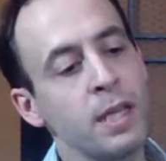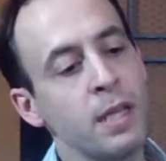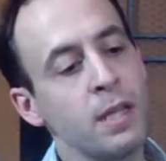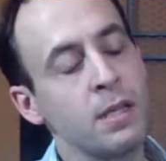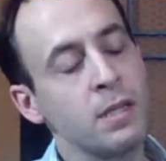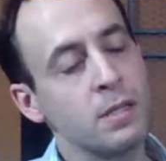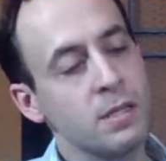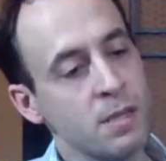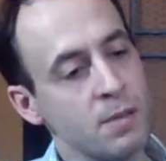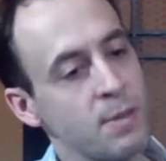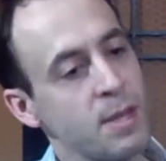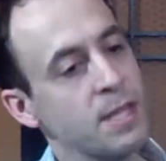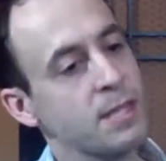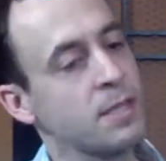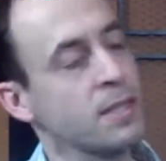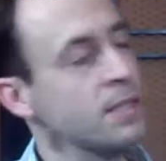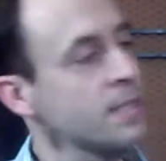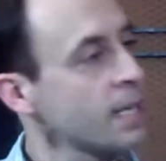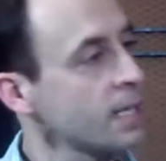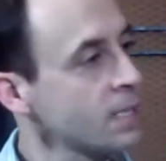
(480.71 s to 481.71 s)
bringing
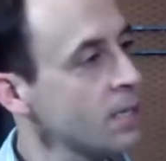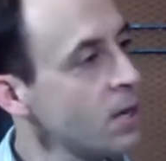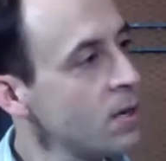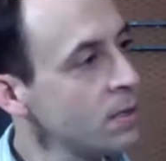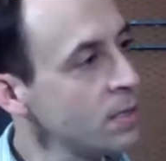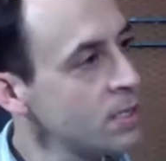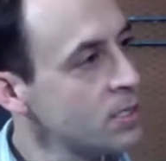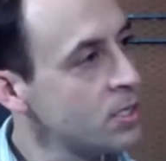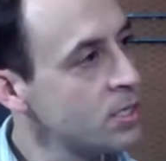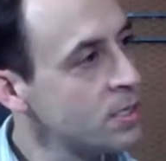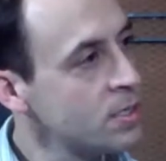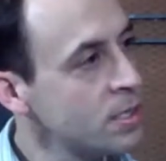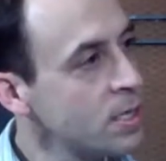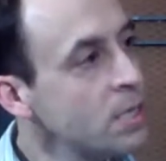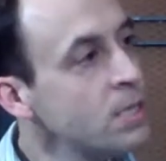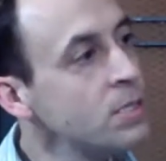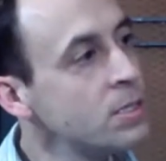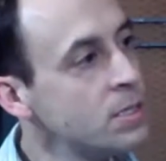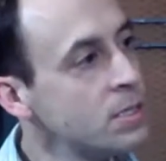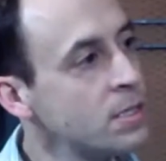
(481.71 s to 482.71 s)
semantic technologies
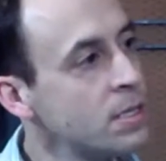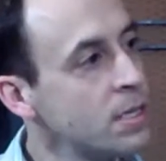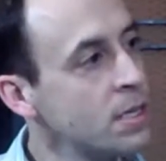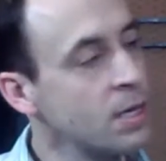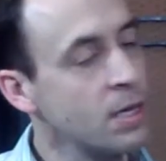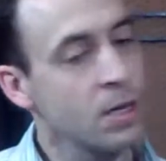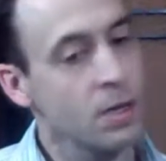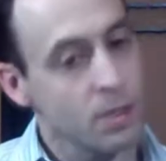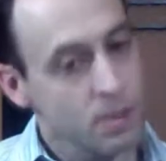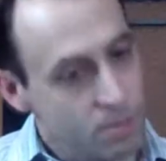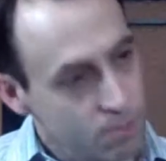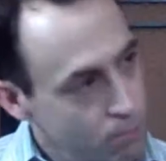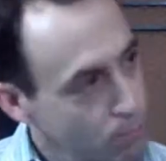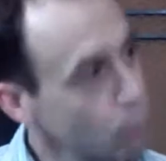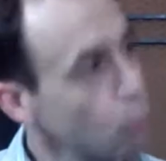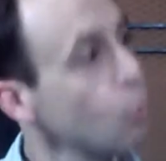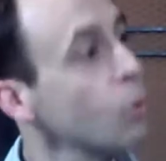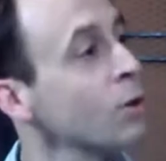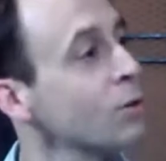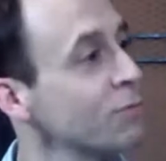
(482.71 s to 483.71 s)
into their
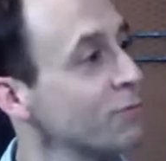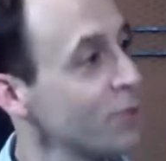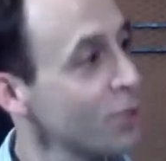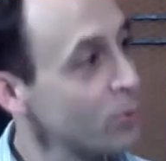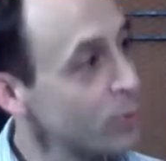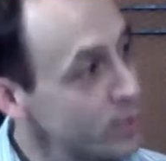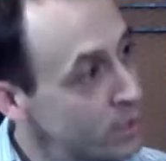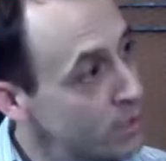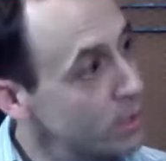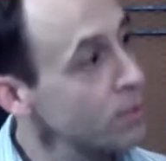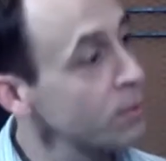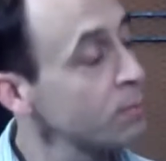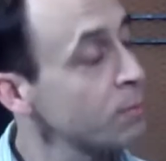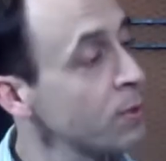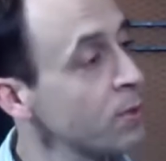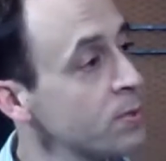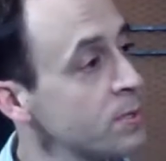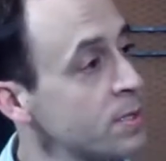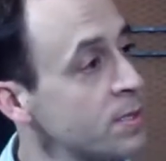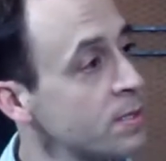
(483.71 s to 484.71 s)
workflow, into their
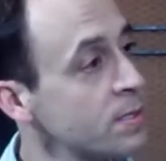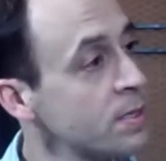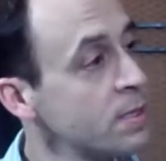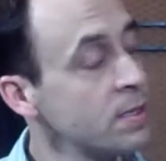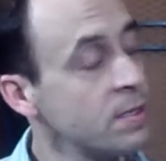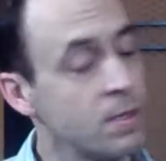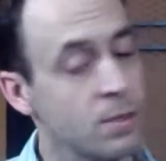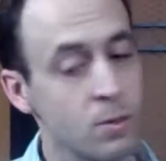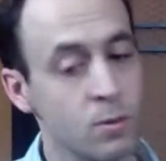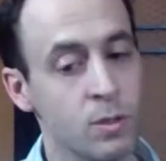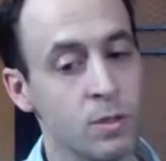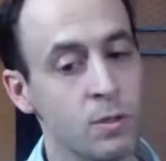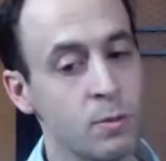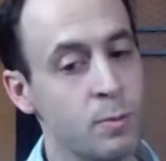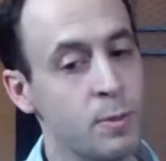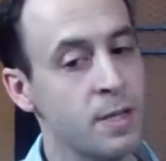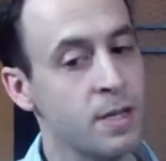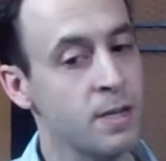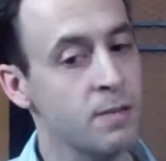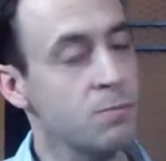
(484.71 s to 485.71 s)
processes, sure, in order
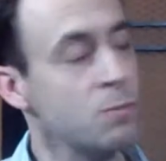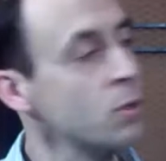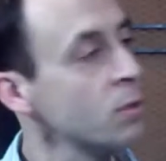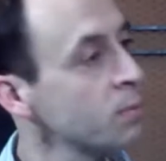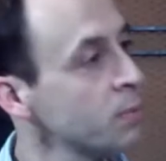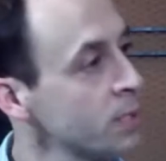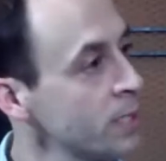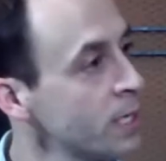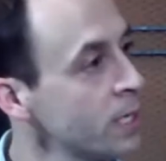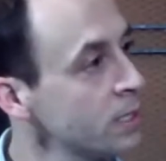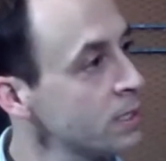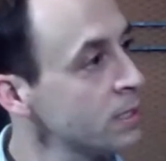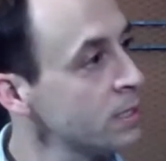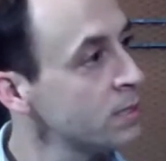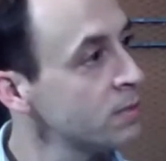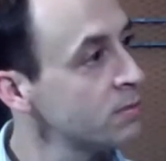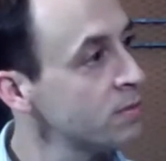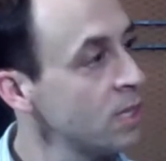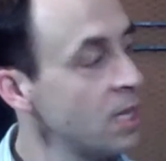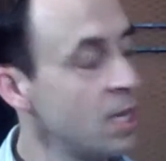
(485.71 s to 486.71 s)
to become more
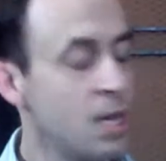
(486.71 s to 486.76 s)
productive.